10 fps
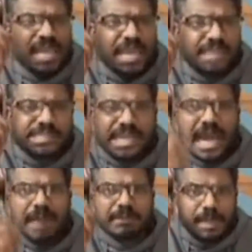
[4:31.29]
it's
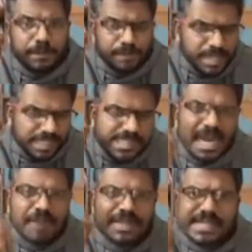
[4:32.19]

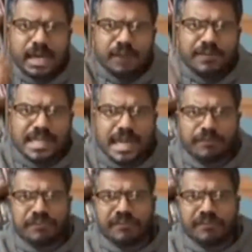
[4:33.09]
time we said enough is enough.